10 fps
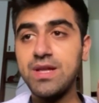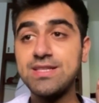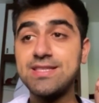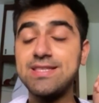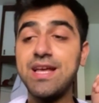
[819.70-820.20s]

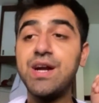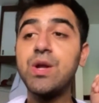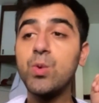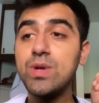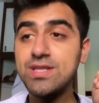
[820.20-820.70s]

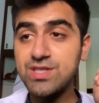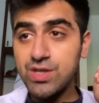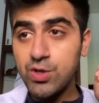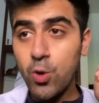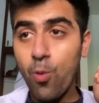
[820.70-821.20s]
Serotonin
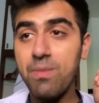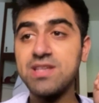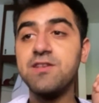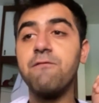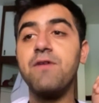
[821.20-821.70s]
syndrome
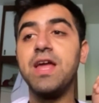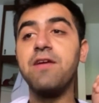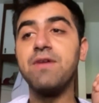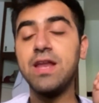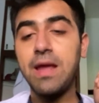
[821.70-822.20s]
is a
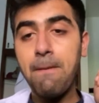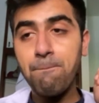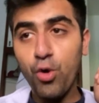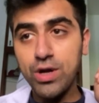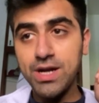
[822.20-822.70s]
very, very
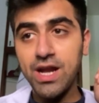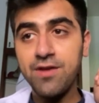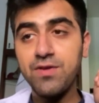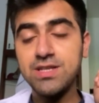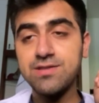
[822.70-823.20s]
important
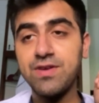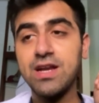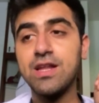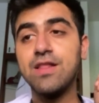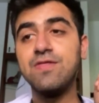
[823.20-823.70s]
adverse
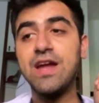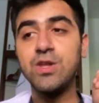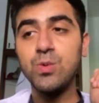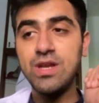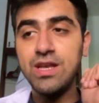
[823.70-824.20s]
effect
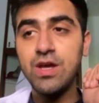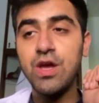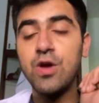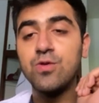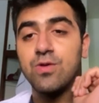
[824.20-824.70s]
that you need
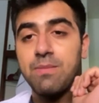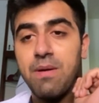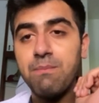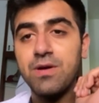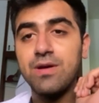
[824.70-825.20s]
to
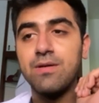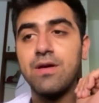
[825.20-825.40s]
remember.